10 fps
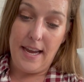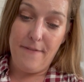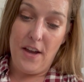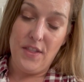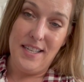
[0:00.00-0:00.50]
I
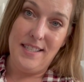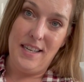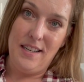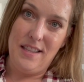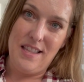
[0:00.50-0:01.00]
found this
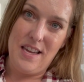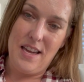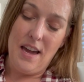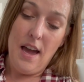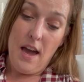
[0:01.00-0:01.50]
in
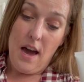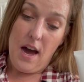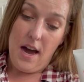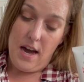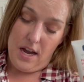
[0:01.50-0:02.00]
the
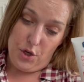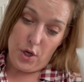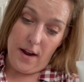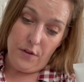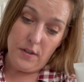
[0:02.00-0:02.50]
uh,
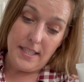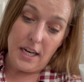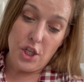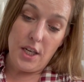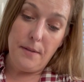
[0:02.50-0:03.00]
travel
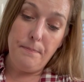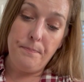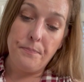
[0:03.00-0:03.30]
section.